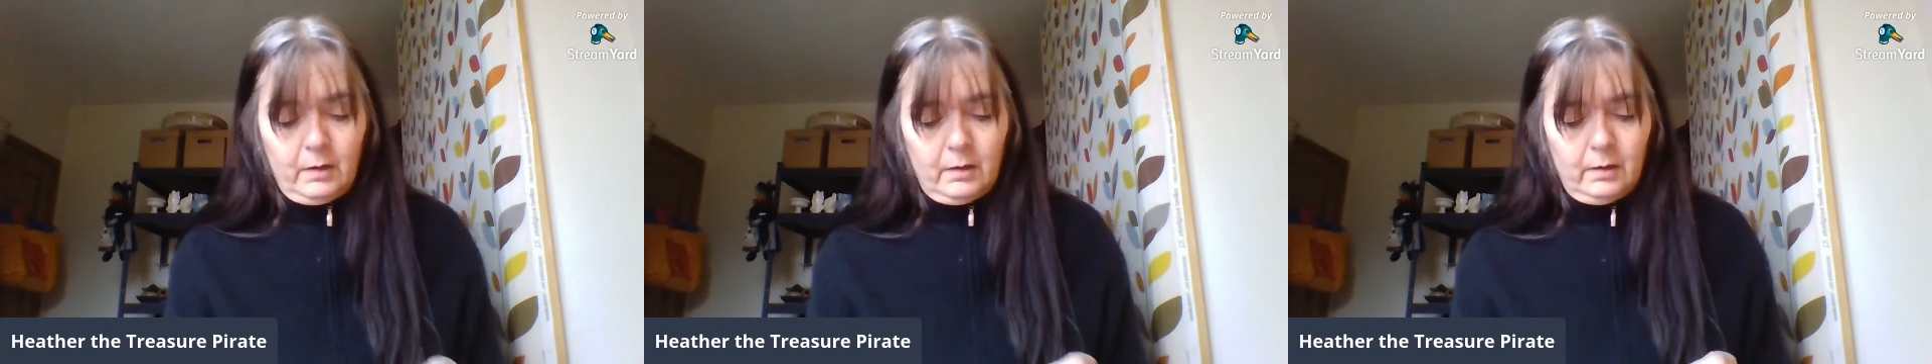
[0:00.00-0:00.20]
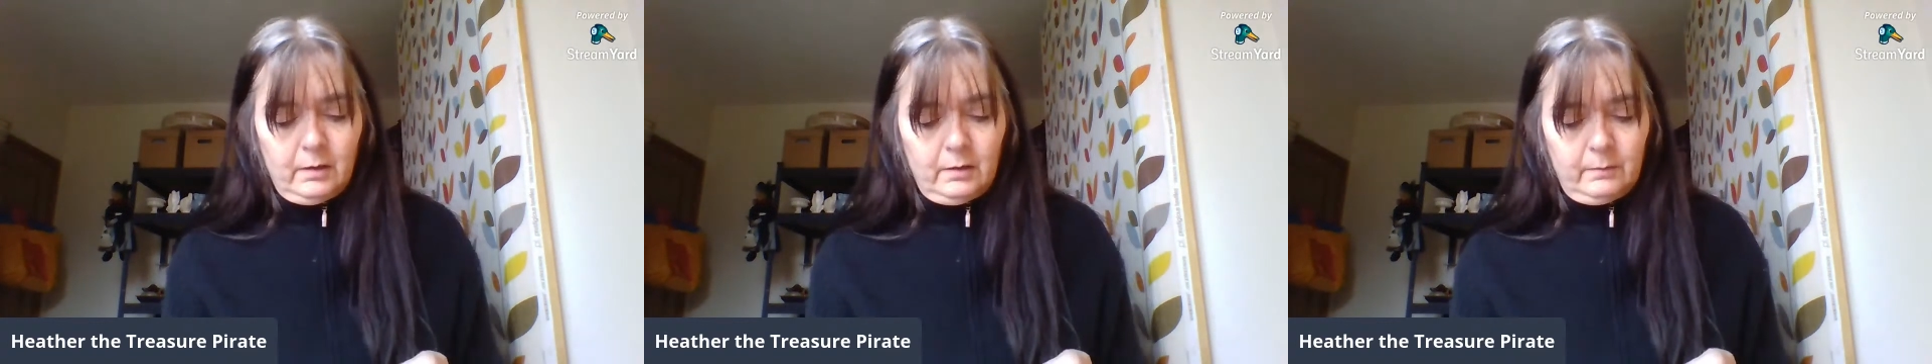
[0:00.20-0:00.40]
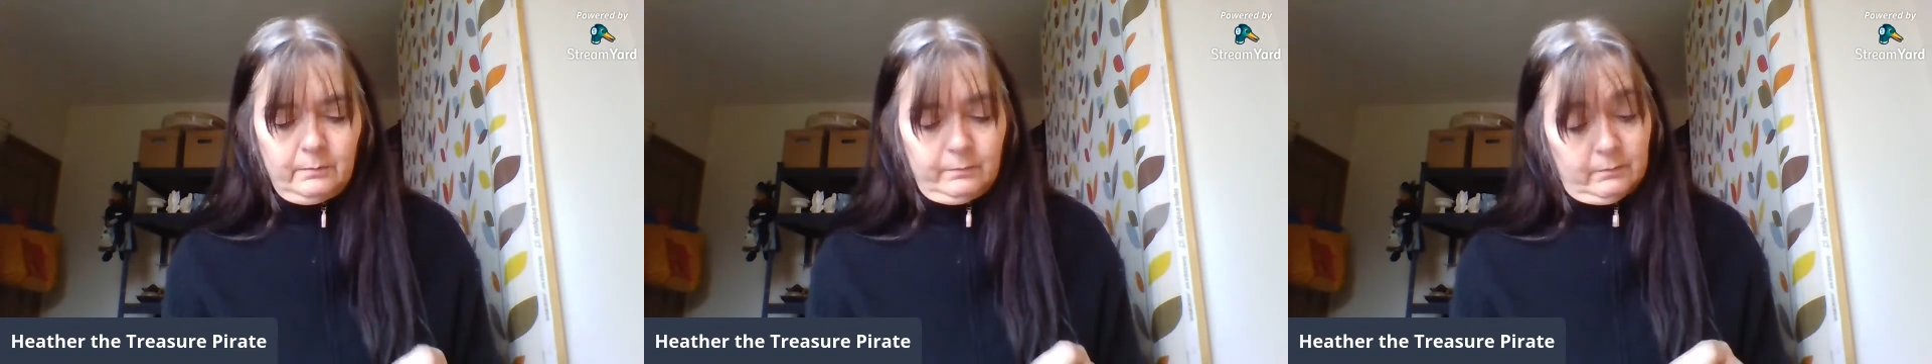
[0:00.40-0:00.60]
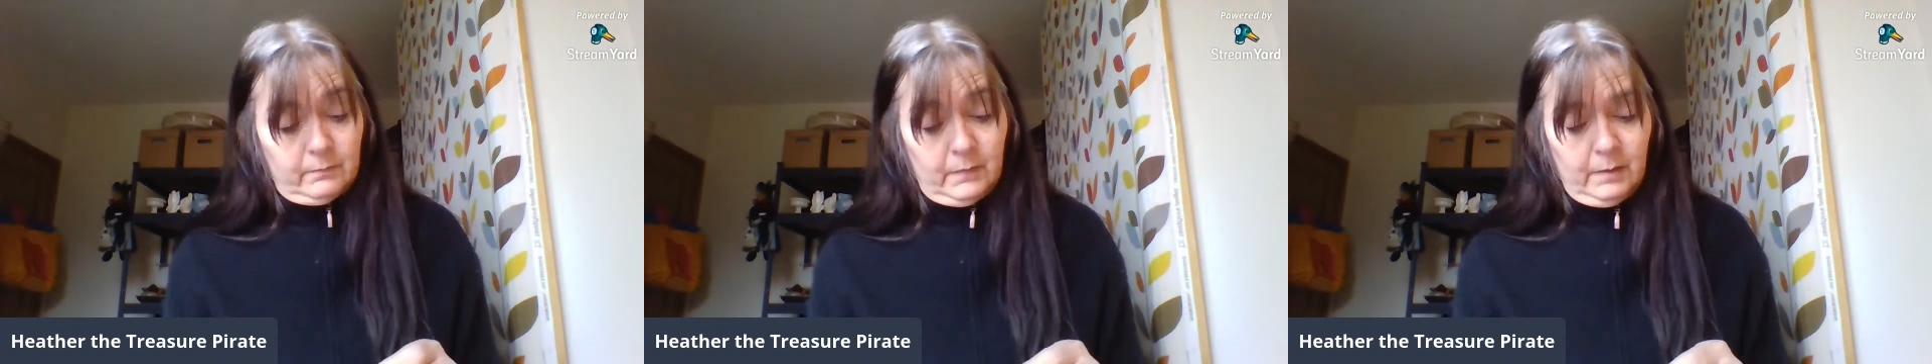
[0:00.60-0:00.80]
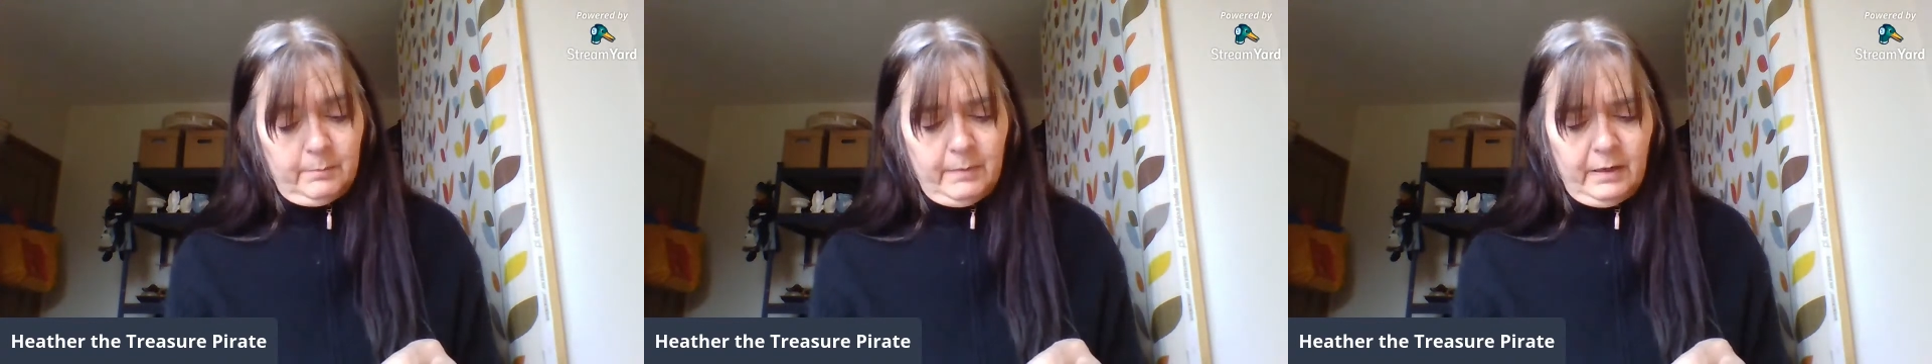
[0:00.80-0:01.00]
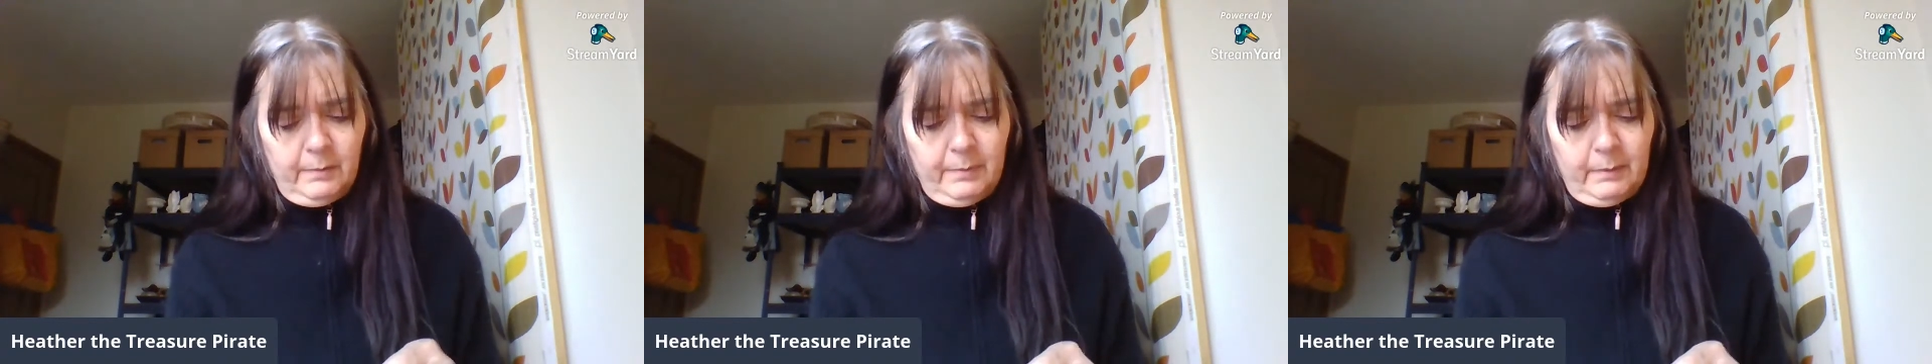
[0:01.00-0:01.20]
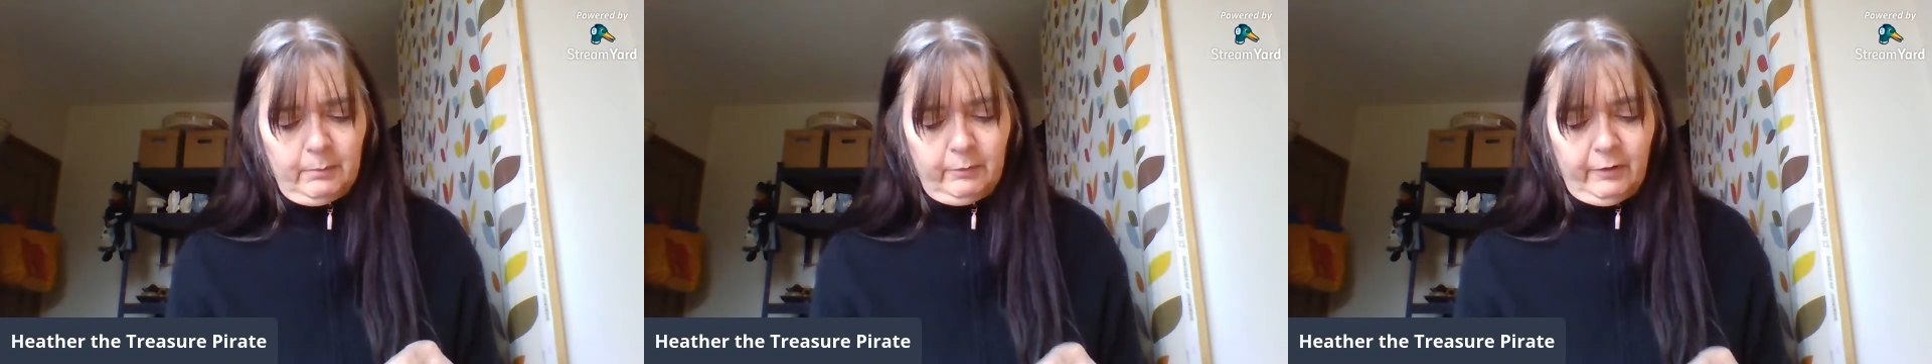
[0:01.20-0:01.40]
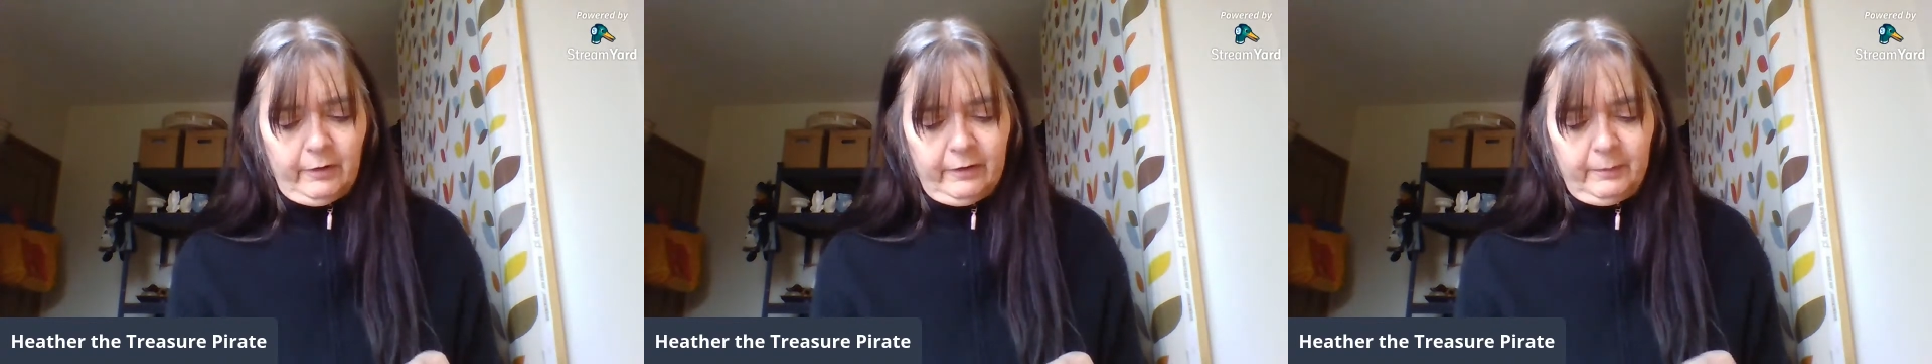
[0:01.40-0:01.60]
um, in many
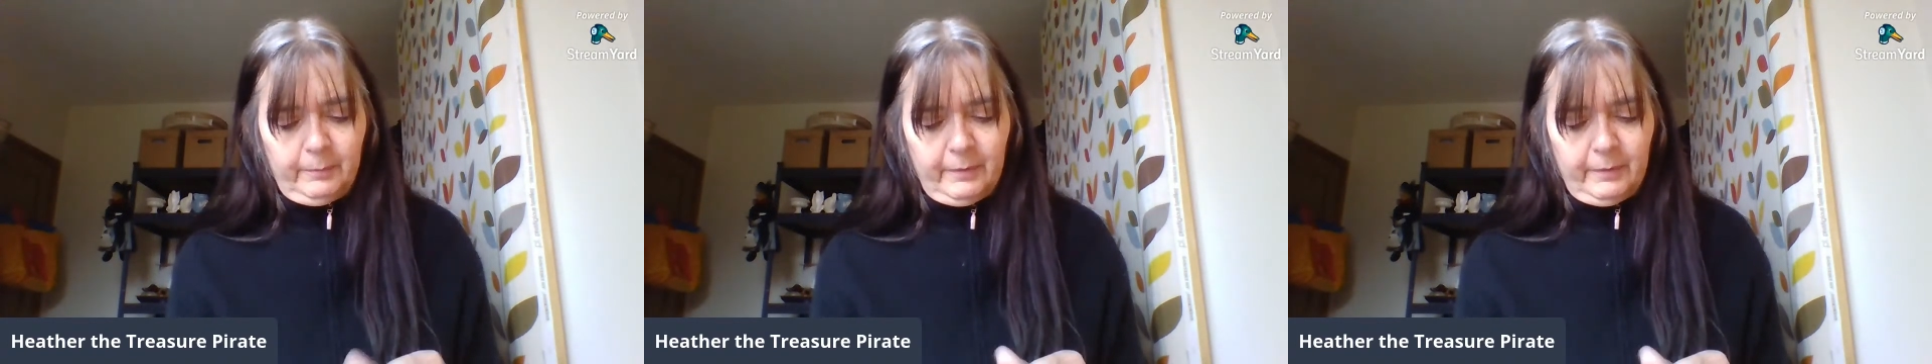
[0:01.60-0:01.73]
people's eyes,